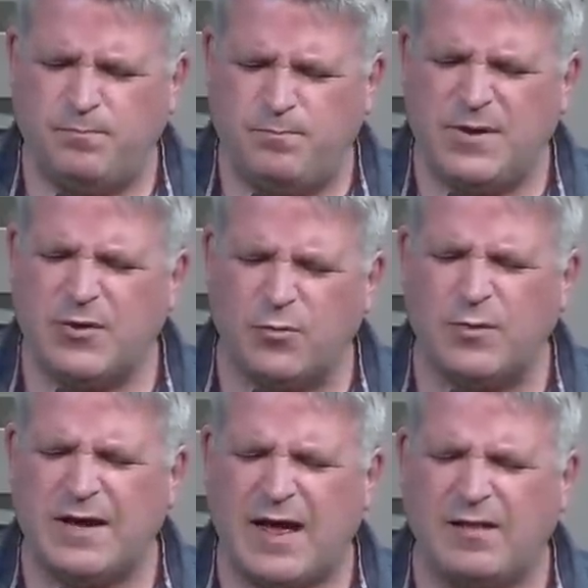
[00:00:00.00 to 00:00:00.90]
bigger
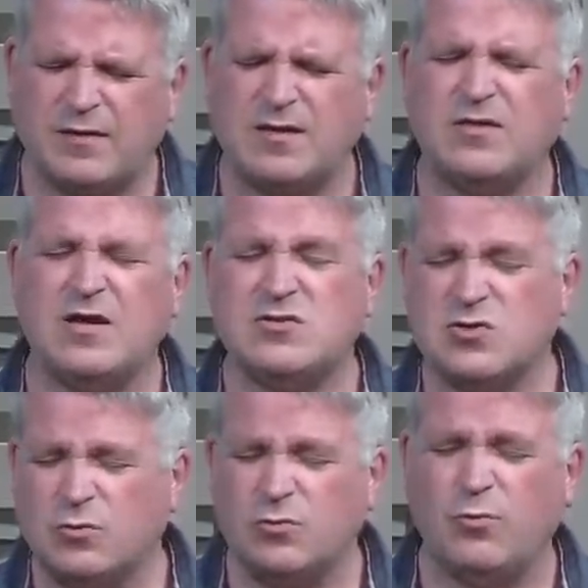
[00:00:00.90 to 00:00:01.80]
reality, the
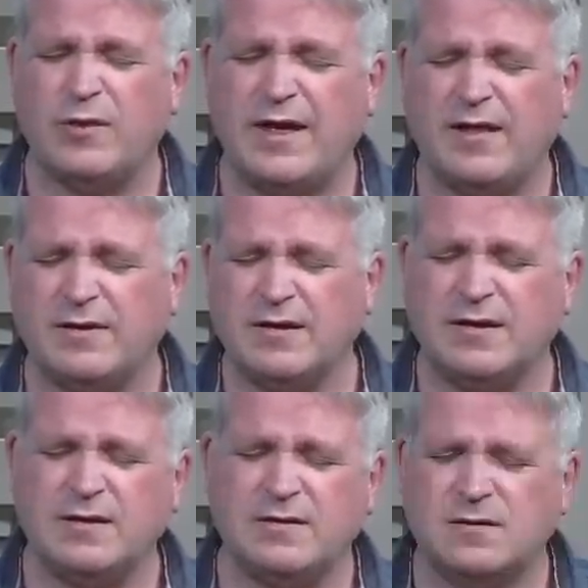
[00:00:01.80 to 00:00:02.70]
eternal reality